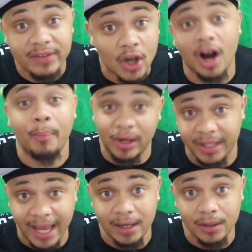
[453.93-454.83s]
We didn't even
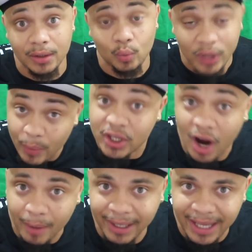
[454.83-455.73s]
talk about that.
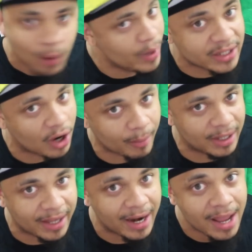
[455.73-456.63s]
Did we talk about that? We
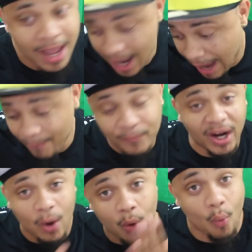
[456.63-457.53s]
didn't talk about that.
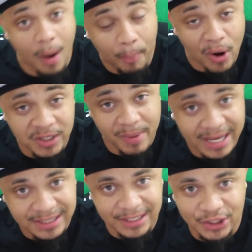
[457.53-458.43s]
I'm fucking with One
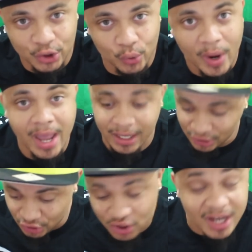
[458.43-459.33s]
Punch Man Season 2
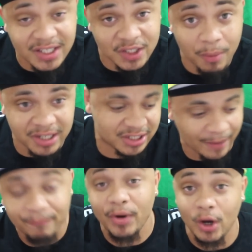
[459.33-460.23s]
just as
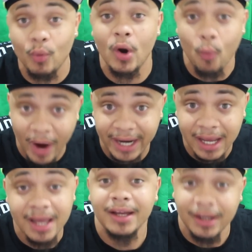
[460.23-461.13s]
much as I'm fucking with a
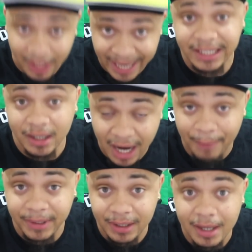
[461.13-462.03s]
white light
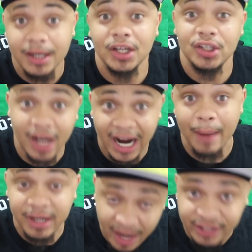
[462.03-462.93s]
Yagami.
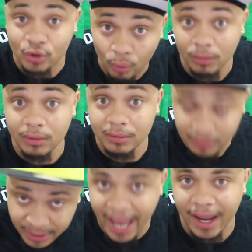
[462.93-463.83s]
Yagami Lighto.
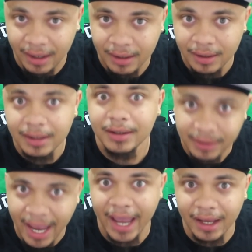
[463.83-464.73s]
Yeah.
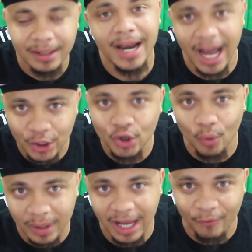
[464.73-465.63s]
Yeah.
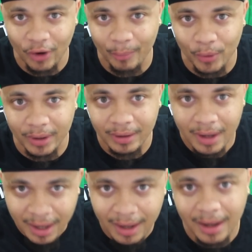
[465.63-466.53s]
Now you know what level I'm
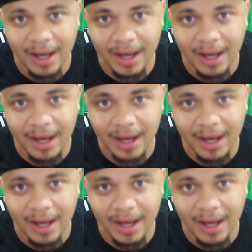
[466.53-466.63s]
on.